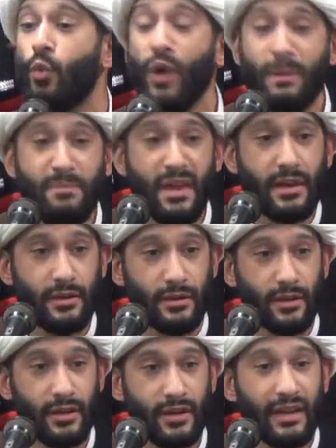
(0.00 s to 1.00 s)

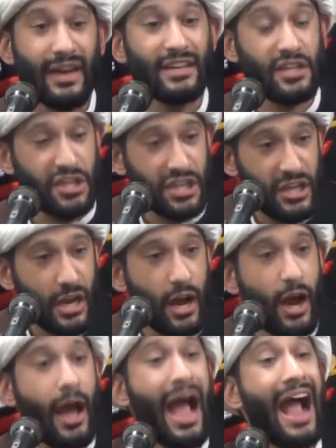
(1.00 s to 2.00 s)
women,
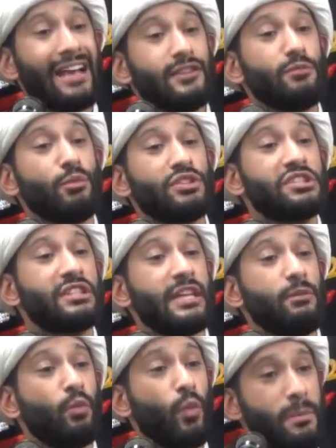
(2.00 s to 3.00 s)
Shia and
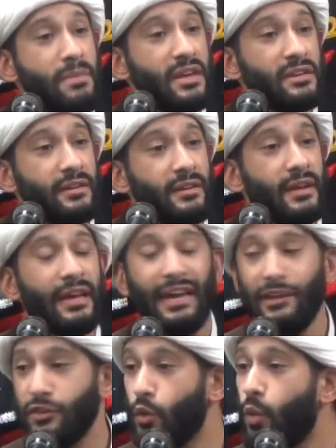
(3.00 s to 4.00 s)
Muslim women
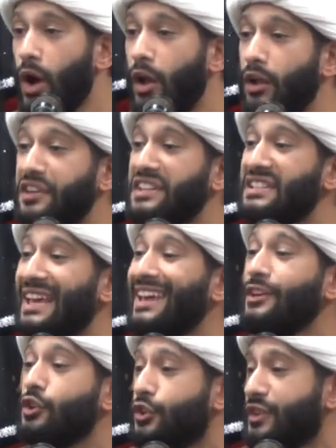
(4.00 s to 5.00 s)
in the world is
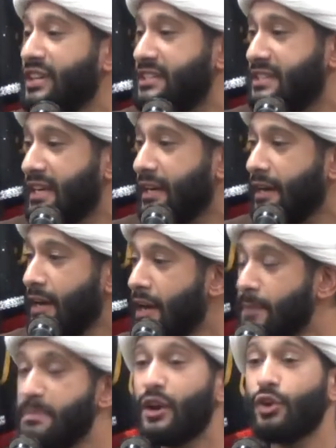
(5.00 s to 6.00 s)
increasing
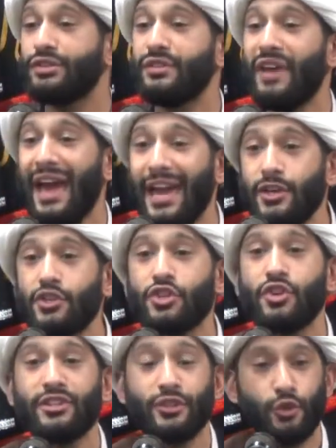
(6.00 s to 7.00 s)
because of
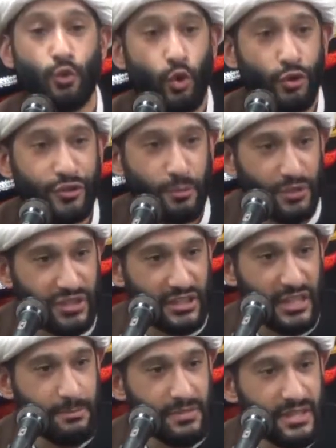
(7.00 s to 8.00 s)
hatred towards
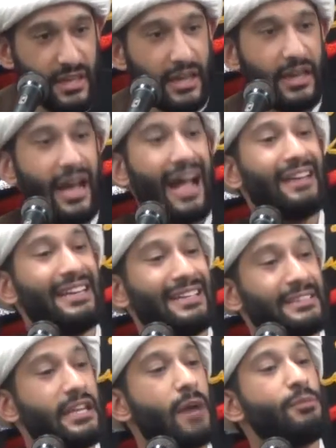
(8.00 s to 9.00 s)
Muslims and
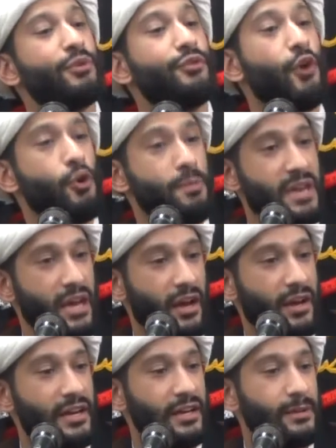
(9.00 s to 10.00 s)

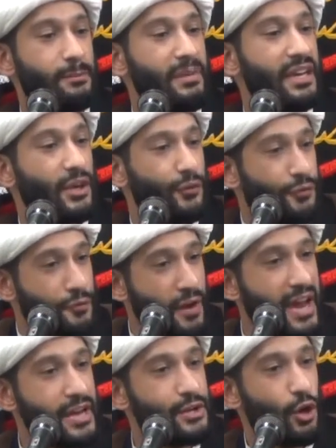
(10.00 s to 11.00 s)
Islamophobia, being
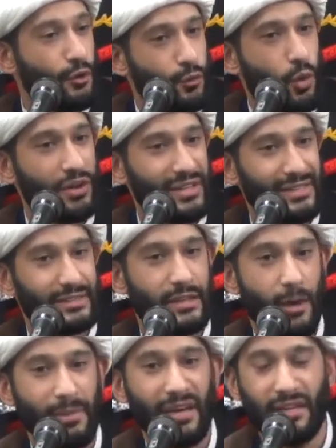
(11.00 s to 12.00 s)
afraid of what
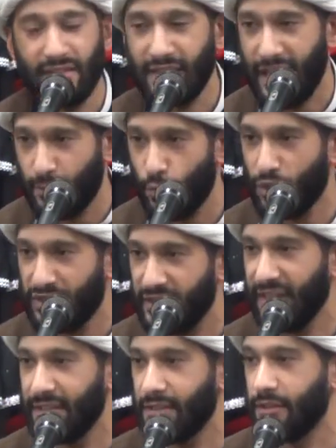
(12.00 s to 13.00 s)
Islam is and what
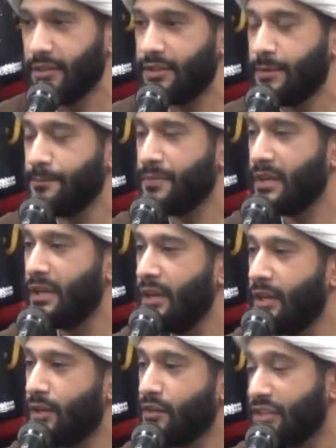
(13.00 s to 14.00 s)
it isn't. For